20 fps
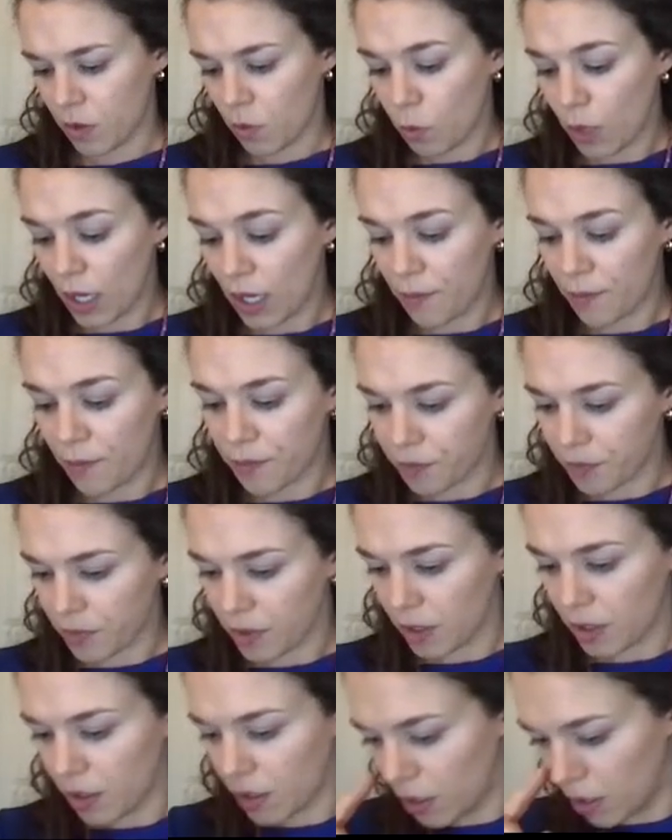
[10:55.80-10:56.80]
Well,
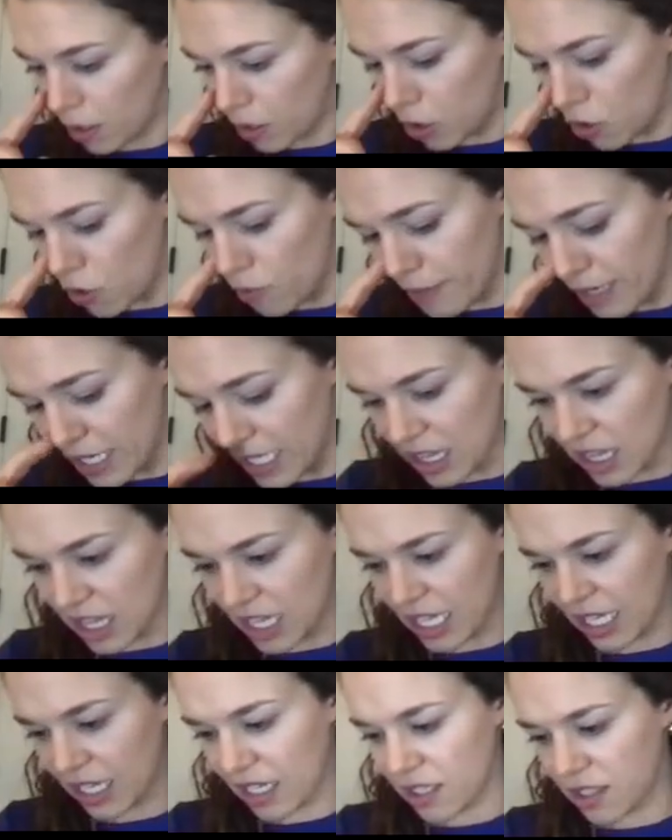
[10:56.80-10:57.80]
you might
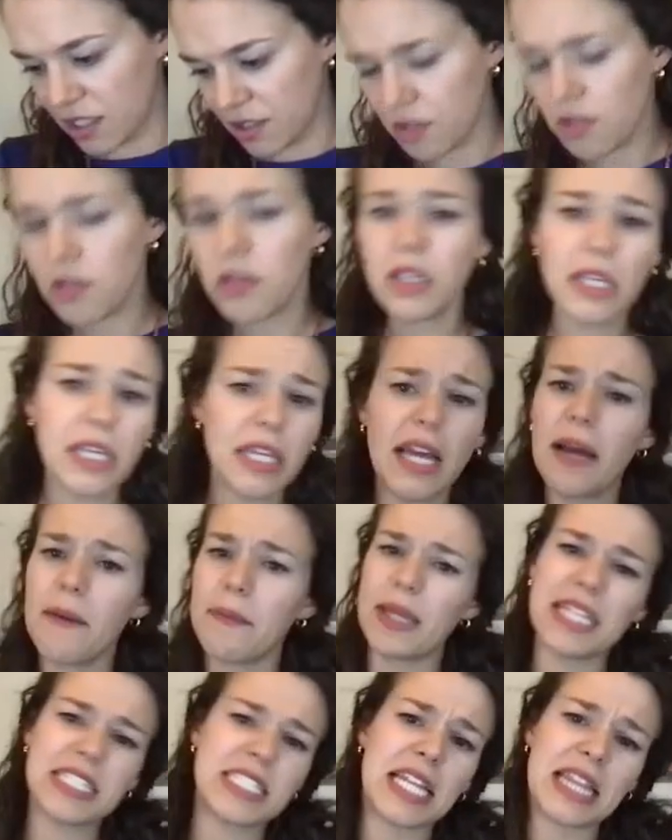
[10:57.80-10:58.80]
think, oh, but
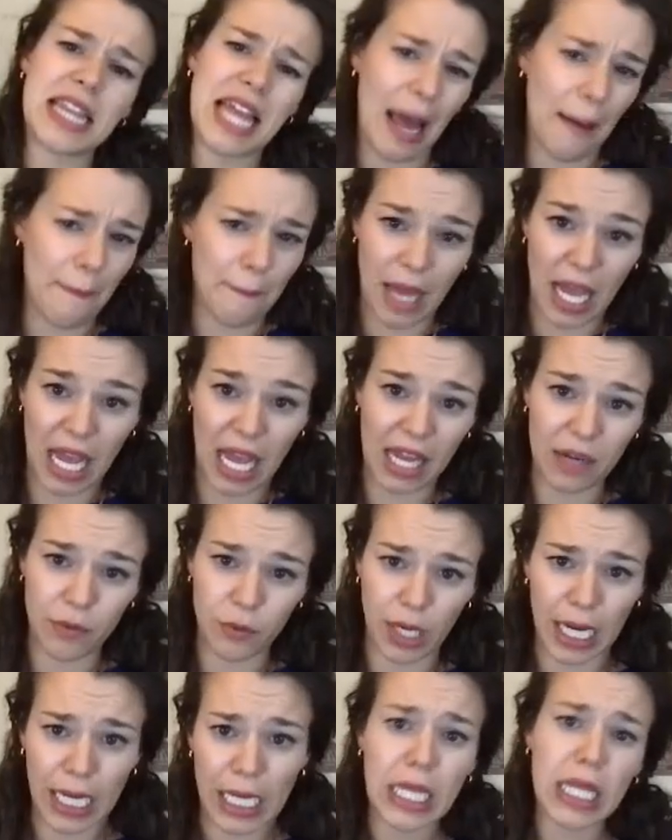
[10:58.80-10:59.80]
that's not that bad,
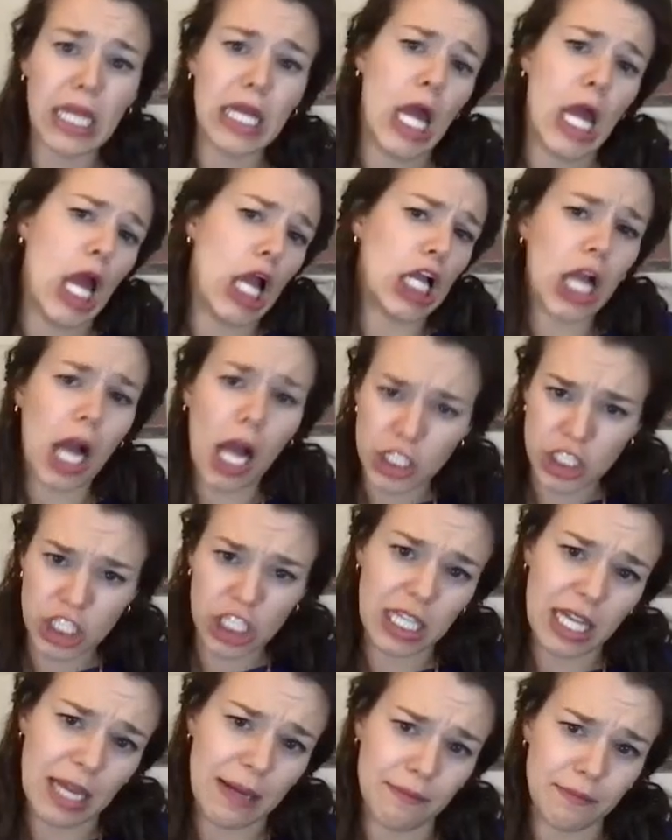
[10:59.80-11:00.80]
right? God
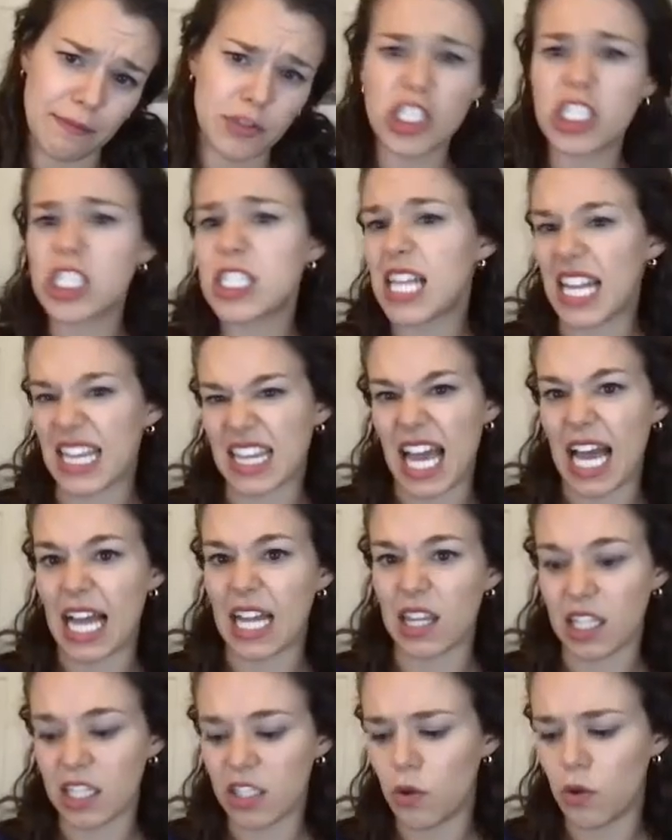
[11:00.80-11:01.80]
let just let
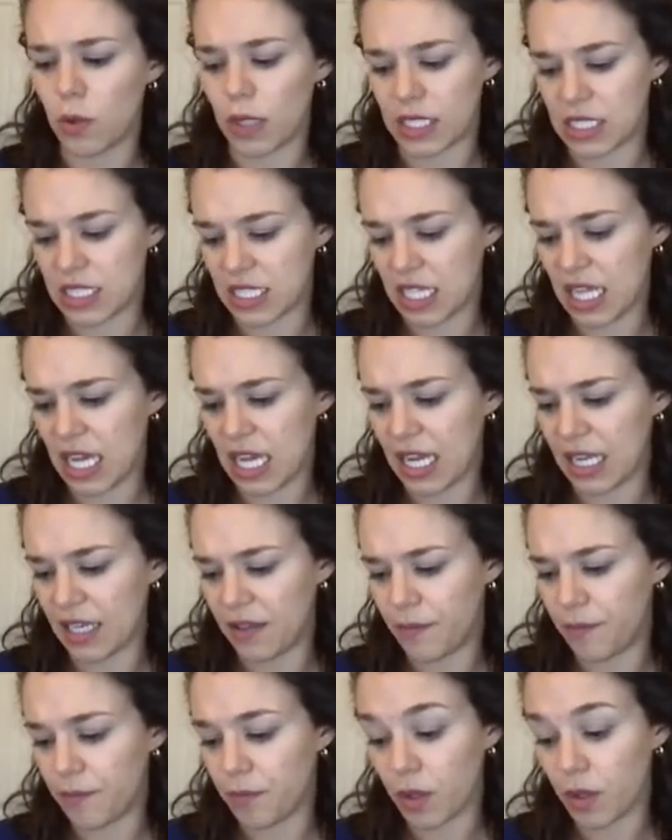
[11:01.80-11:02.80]
that little one
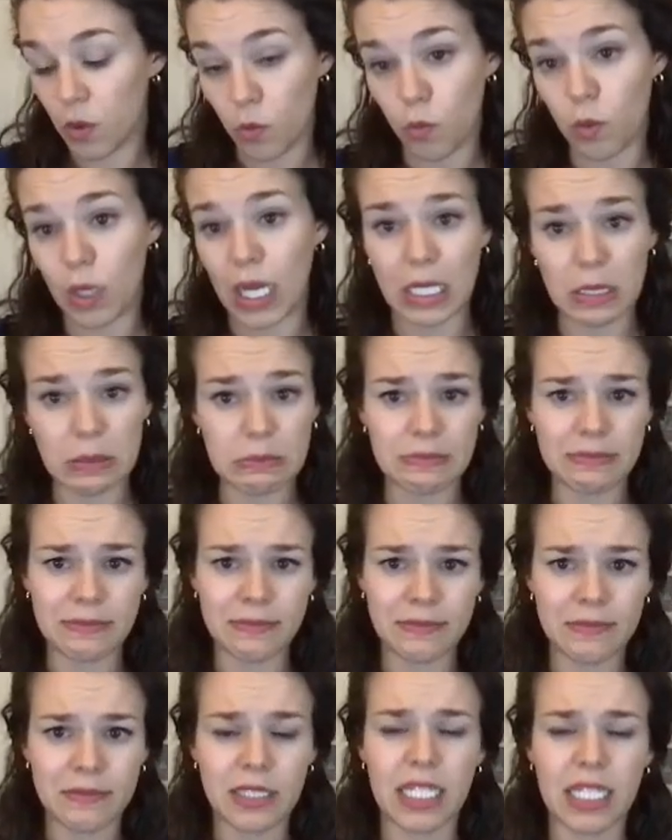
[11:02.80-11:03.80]
slide. Well,
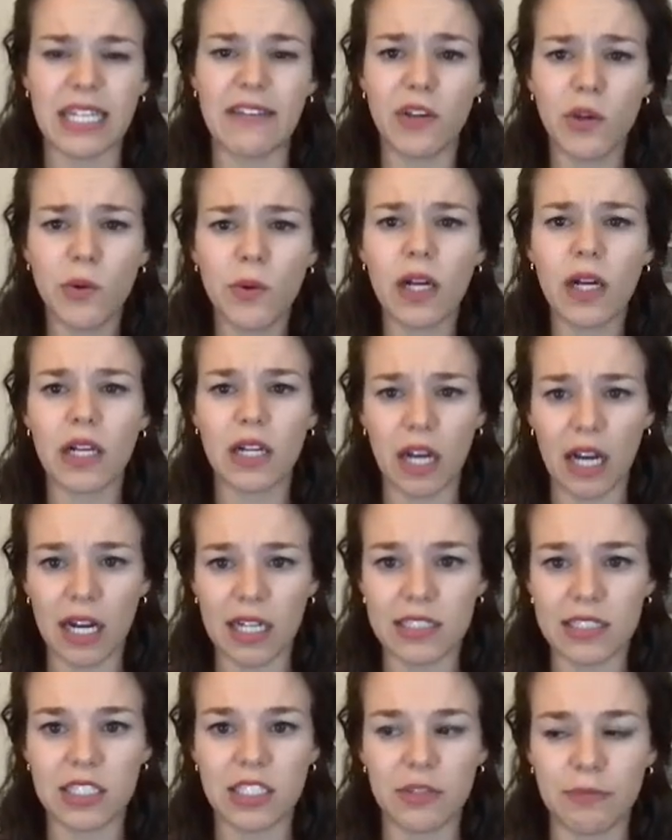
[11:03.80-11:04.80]
if you want
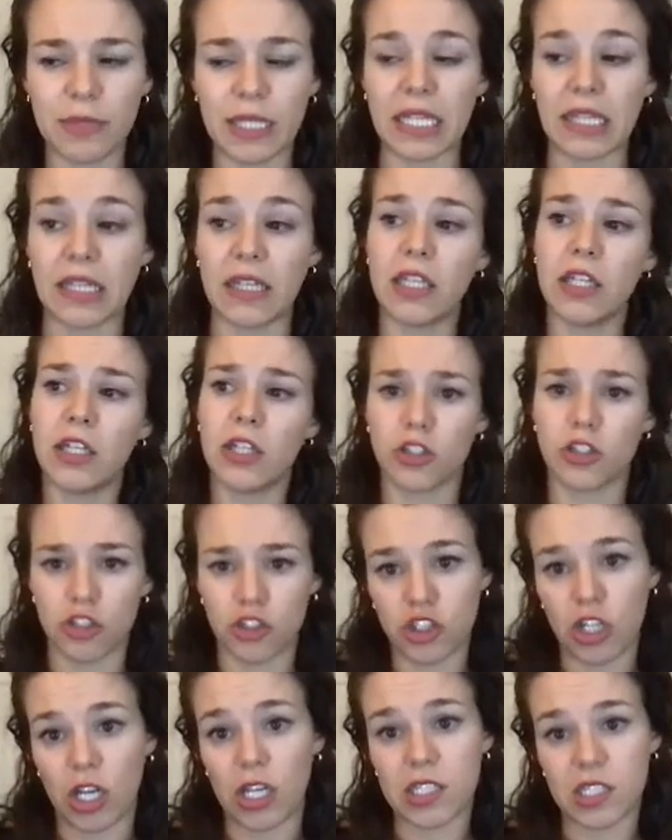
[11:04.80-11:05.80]
God to be
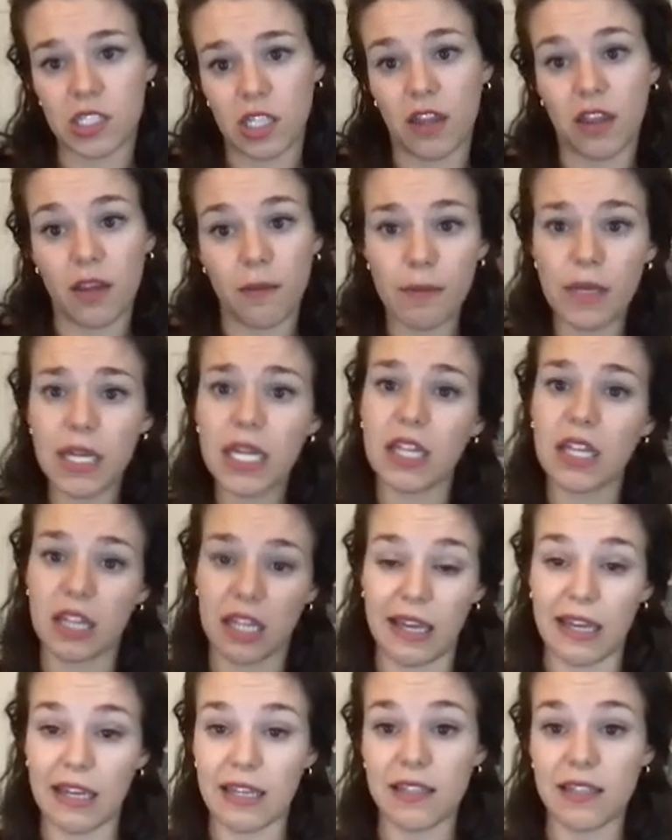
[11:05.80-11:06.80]
just on the big
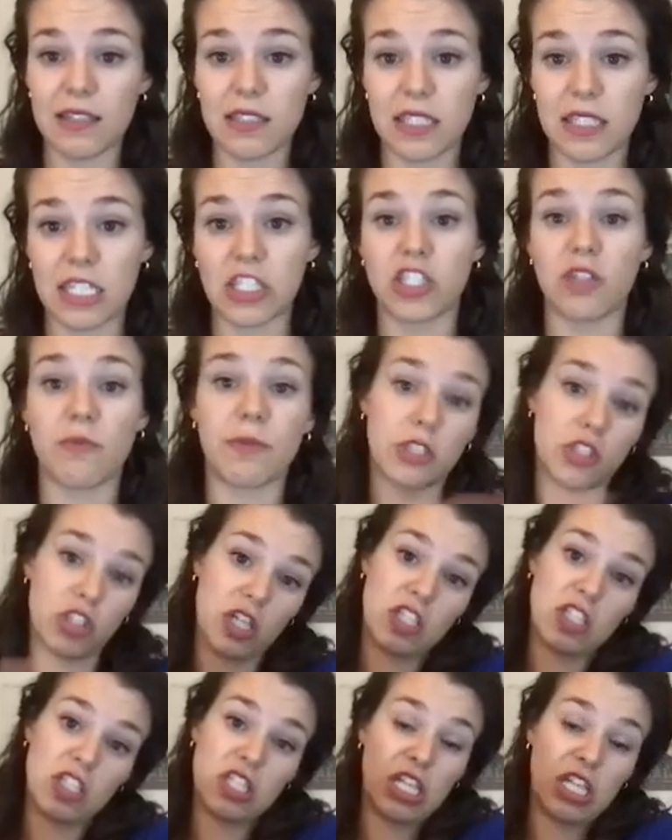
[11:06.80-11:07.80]
things, he should be
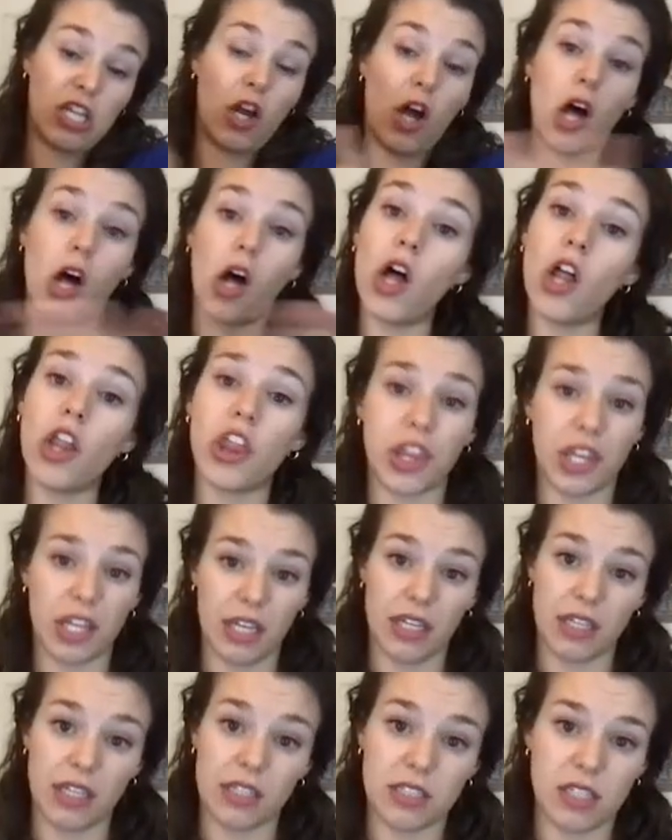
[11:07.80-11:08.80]
just in all
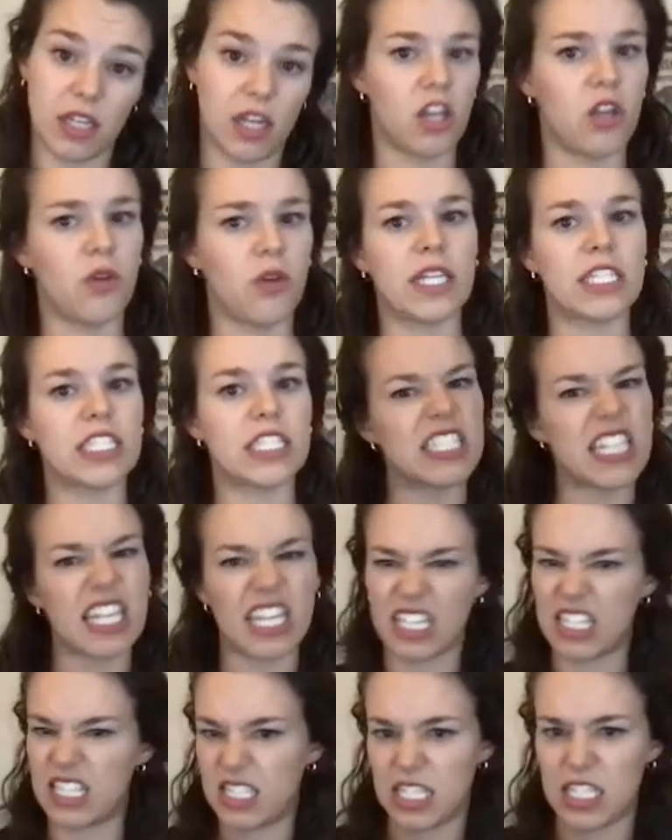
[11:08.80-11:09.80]
things. Otherwise, he's
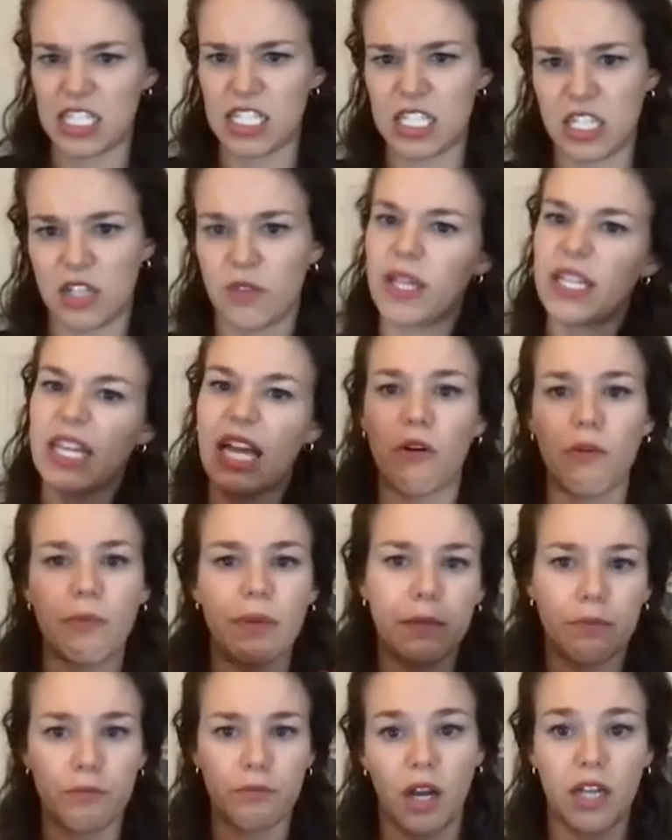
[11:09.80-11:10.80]
inconsistent, right? That would be
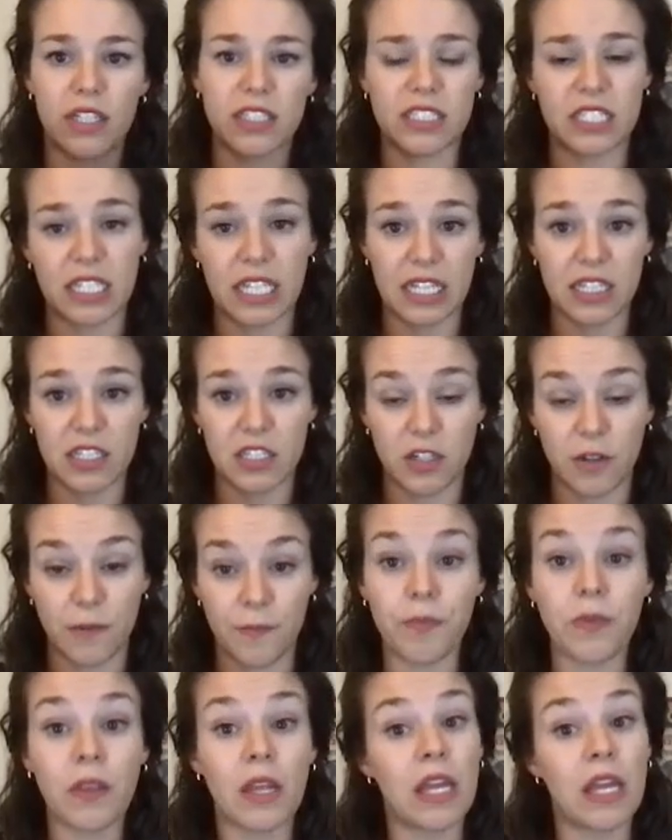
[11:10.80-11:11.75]
the Protestant answer.